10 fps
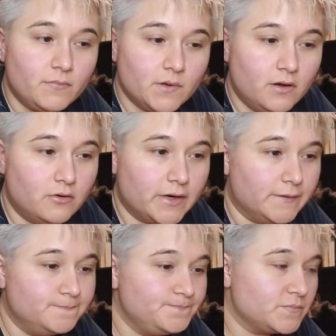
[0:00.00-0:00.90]
Okay,
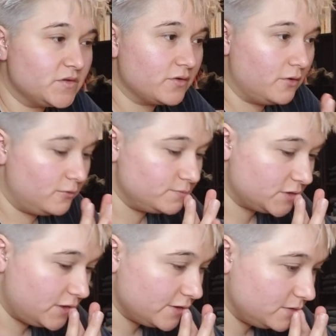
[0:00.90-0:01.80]
so
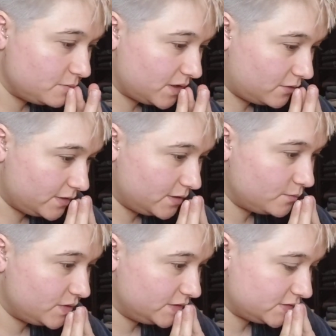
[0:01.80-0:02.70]
talking about
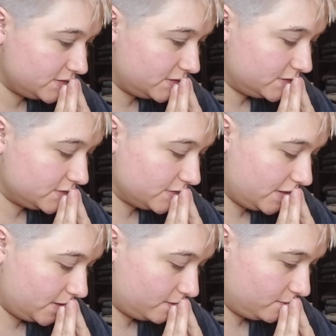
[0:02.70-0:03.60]
NPCs,
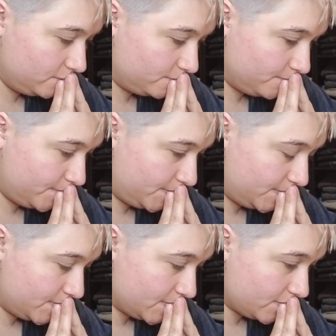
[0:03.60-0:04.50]
and
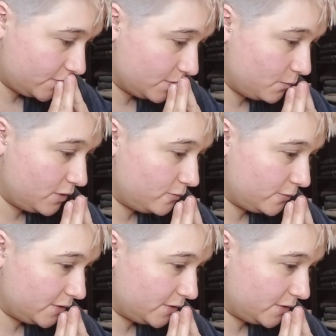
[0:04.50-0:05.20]
from what